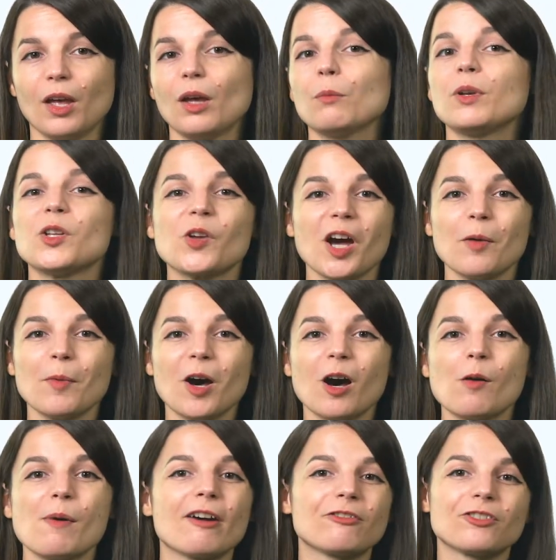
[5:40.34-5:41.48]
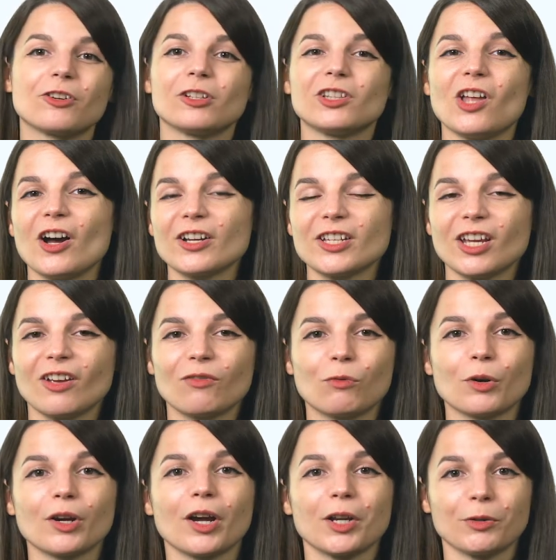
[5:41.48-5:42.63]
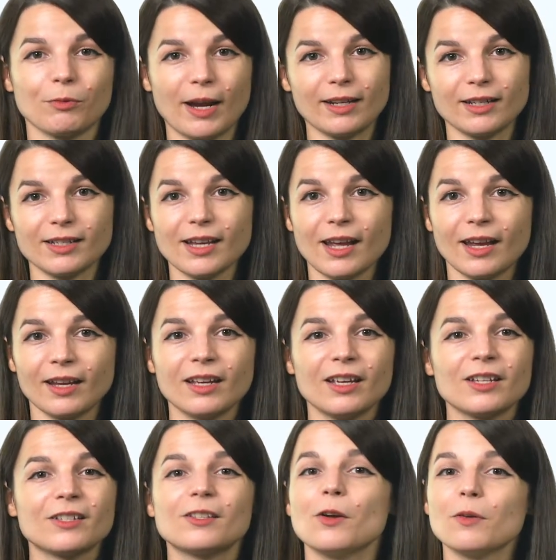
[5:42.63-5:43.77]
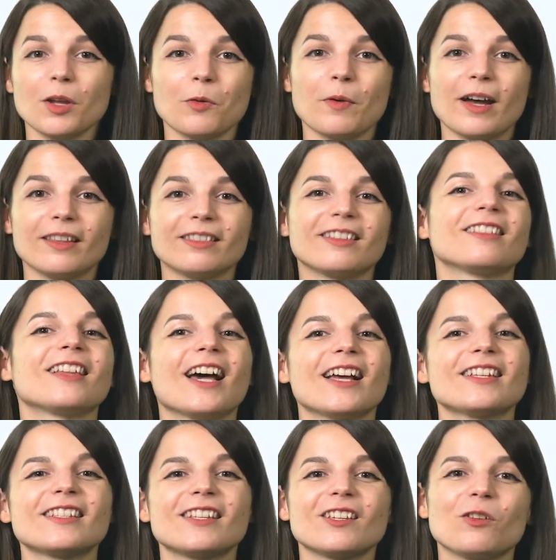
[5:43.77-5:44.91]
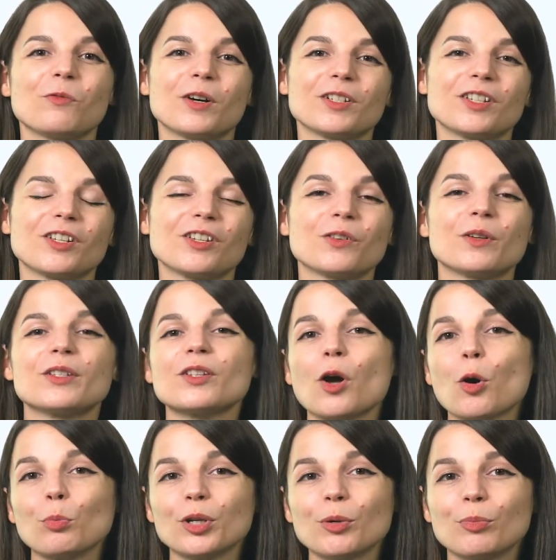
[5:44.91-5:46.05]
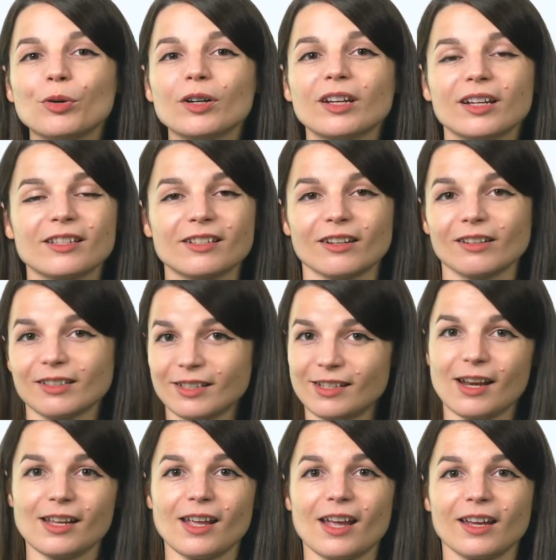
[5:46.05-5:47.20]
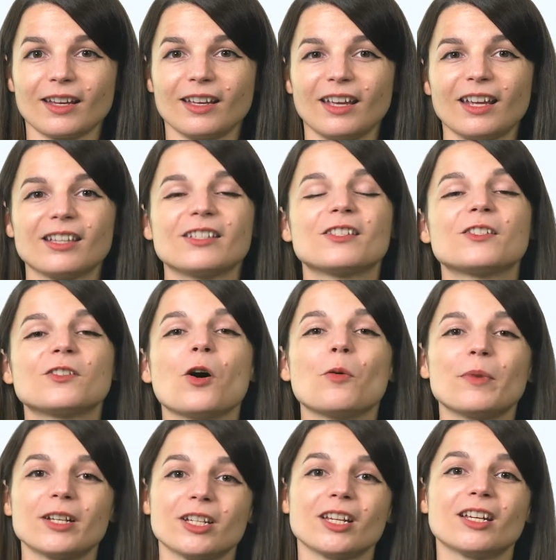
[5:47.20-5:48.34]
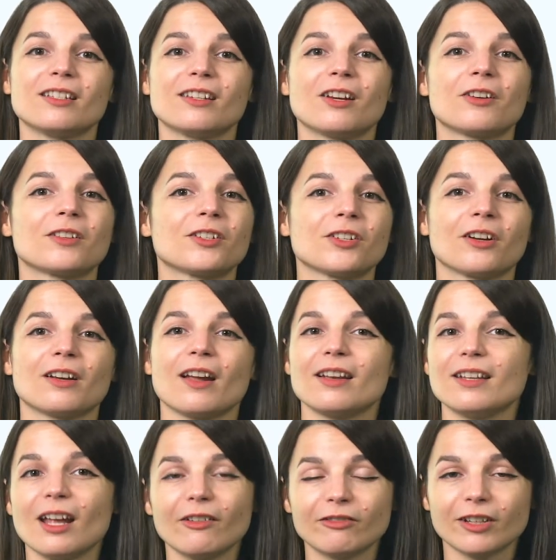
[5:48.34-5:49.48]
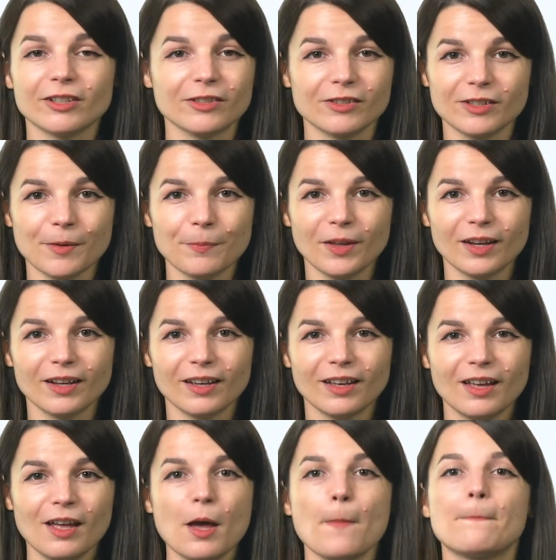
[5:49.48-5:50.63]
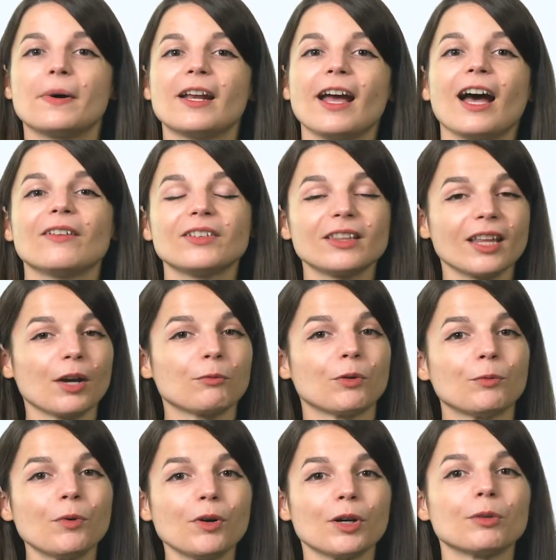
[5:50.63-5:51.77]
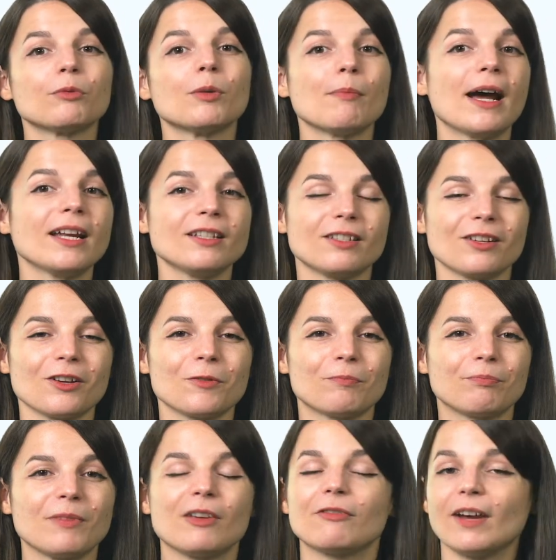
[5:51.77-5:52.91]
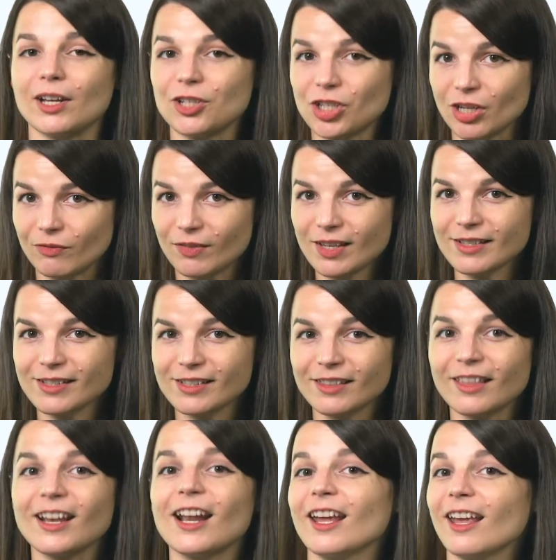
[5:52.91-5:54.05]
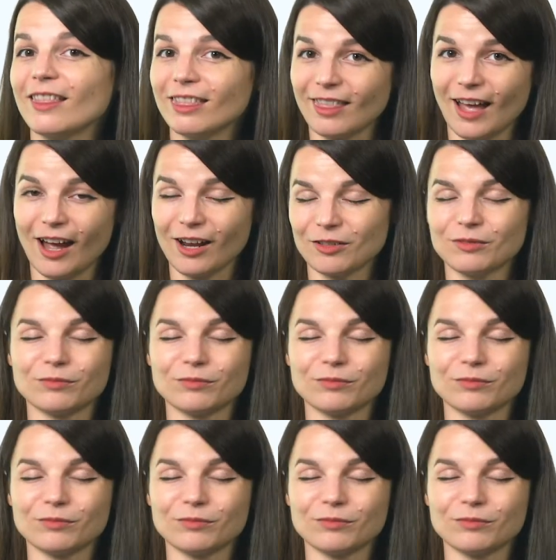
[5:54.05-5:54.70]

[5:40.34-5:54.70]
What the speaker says: When you come home after a long day of work on a rainy day, soaking wet, the last thing you want to do is open a book and start studying. It's so much easier to turn on Netflix or something. But having that reward reminds you, if I achieve this, then I get that.